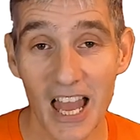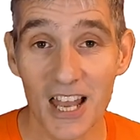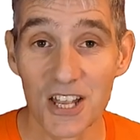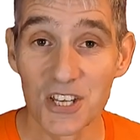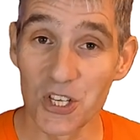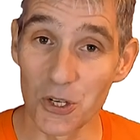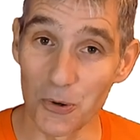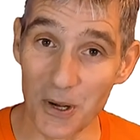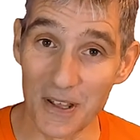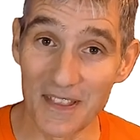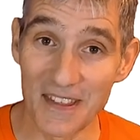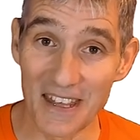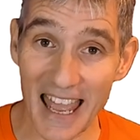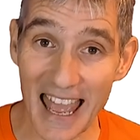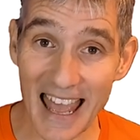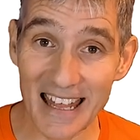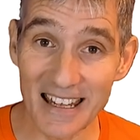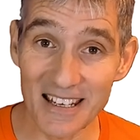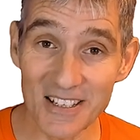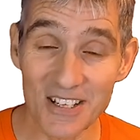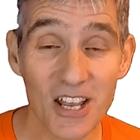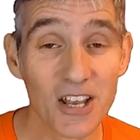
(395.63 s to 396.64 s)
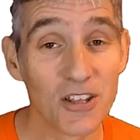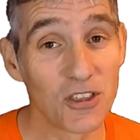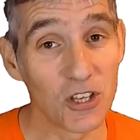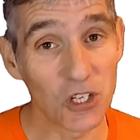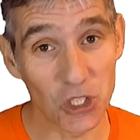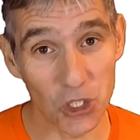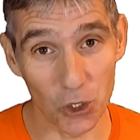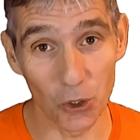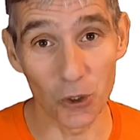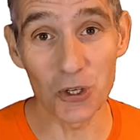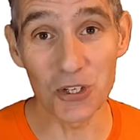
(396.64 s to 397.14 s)
So in the end, the
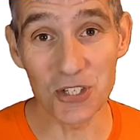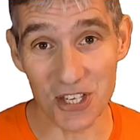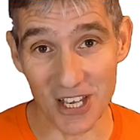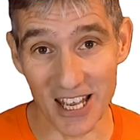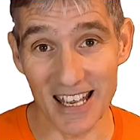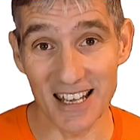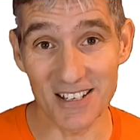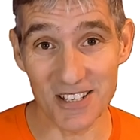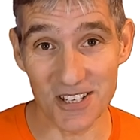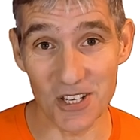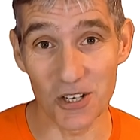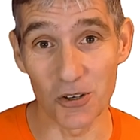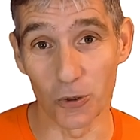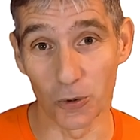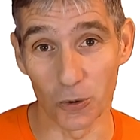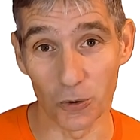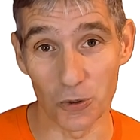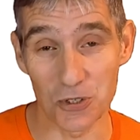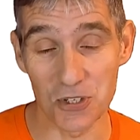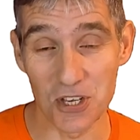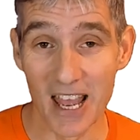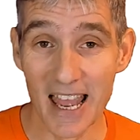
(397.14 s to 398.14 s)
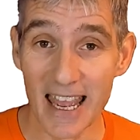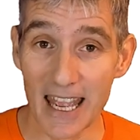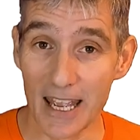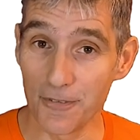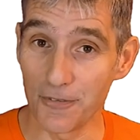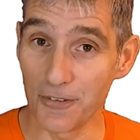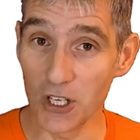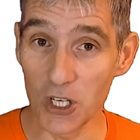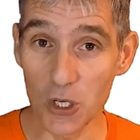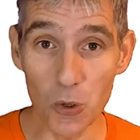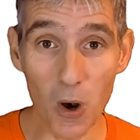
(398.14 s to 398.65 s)
choice is yours.
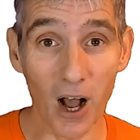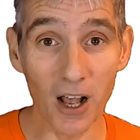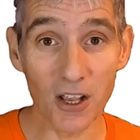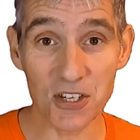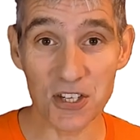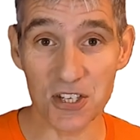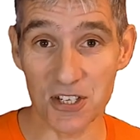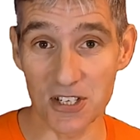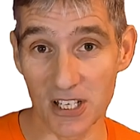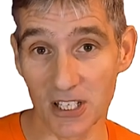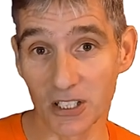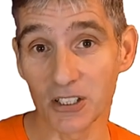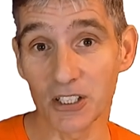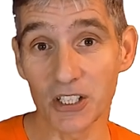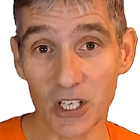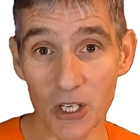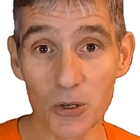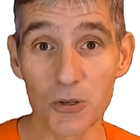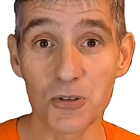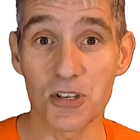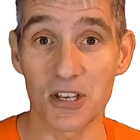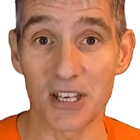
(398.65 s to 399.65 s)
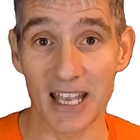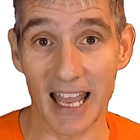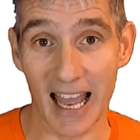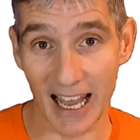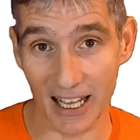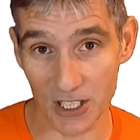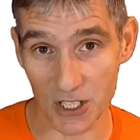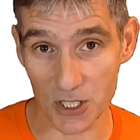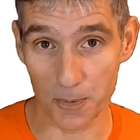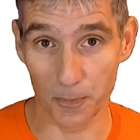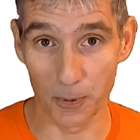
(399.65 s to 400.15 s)
If you are still using
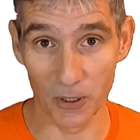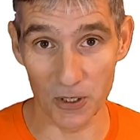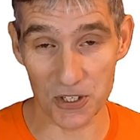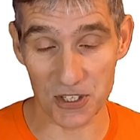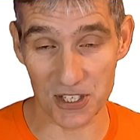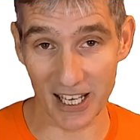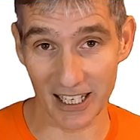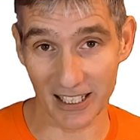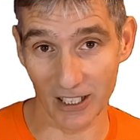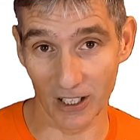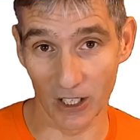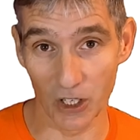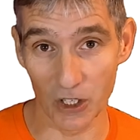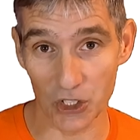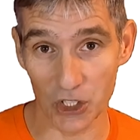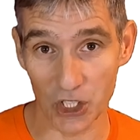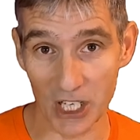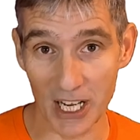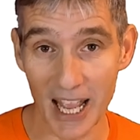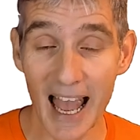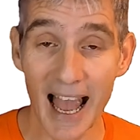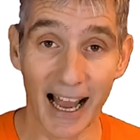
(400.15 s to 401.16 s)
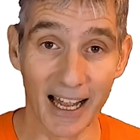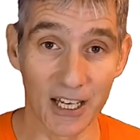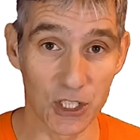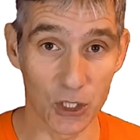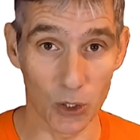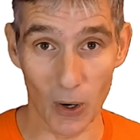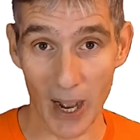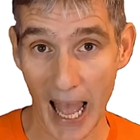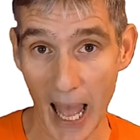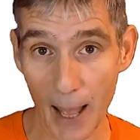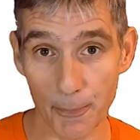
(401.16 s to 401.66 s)
Ant Plus technology and
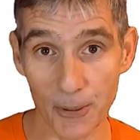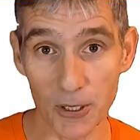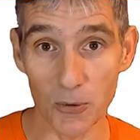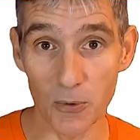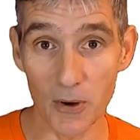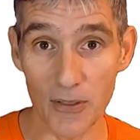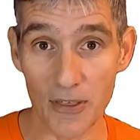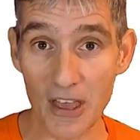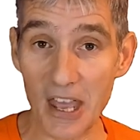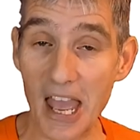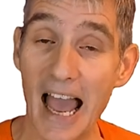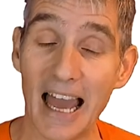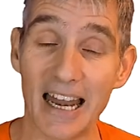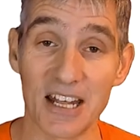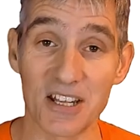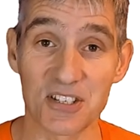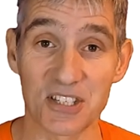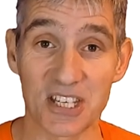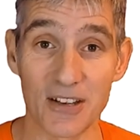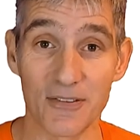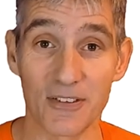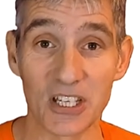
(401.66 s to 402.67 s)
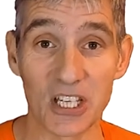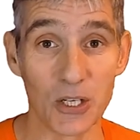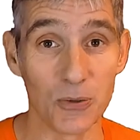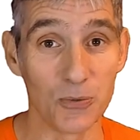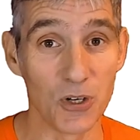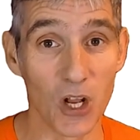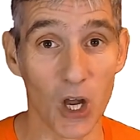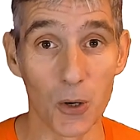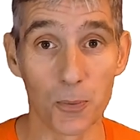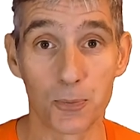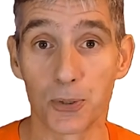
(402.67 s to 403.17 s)
you're happy with it and it's giving you
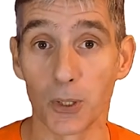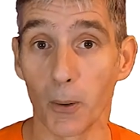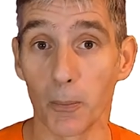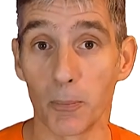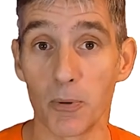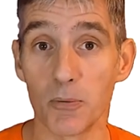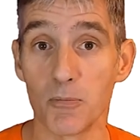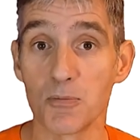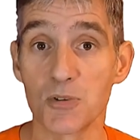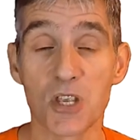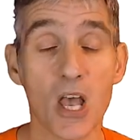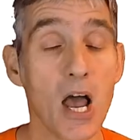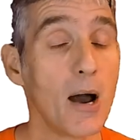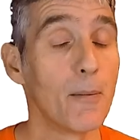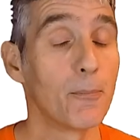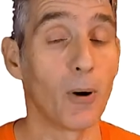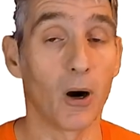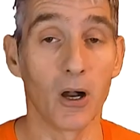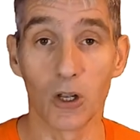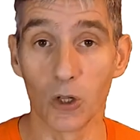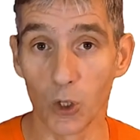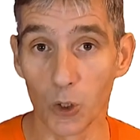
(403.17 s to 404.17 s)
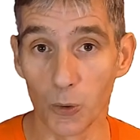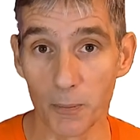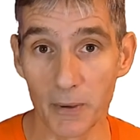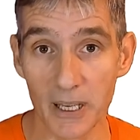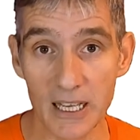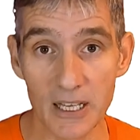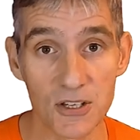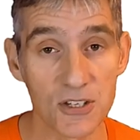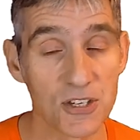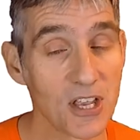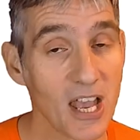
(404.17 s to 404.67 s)
no problems, by all
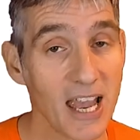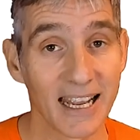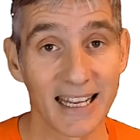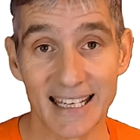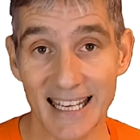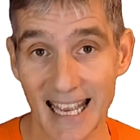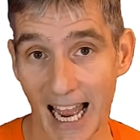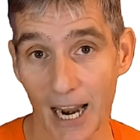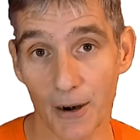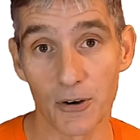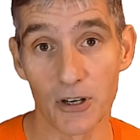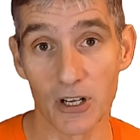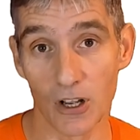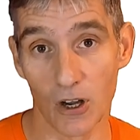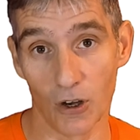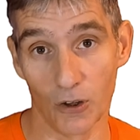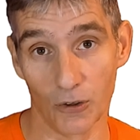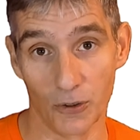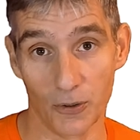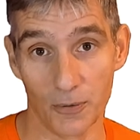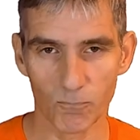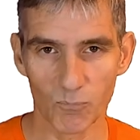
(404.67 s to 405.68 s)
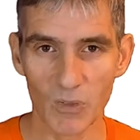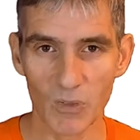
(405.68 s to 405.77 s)
means, carry on.